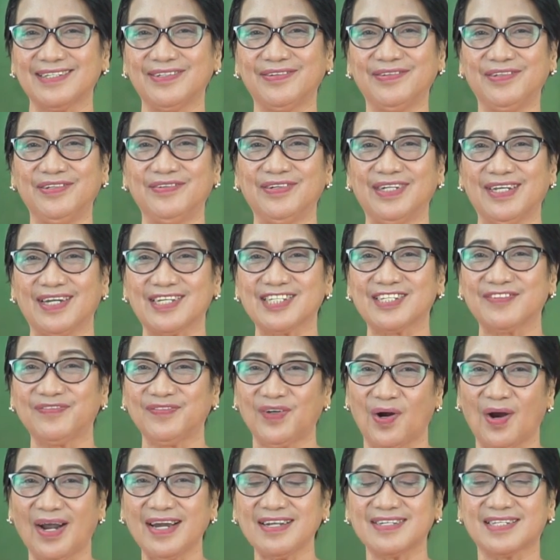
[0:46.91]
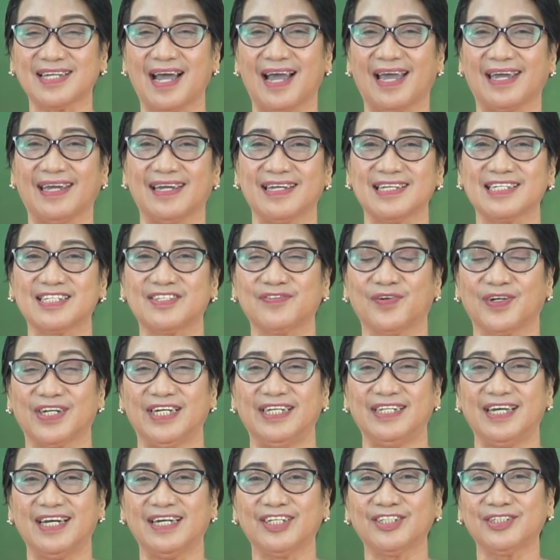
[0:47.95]
we will explore science for
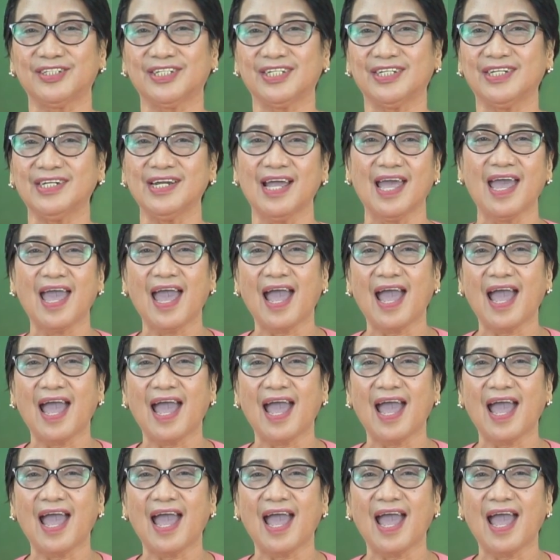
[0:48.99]
another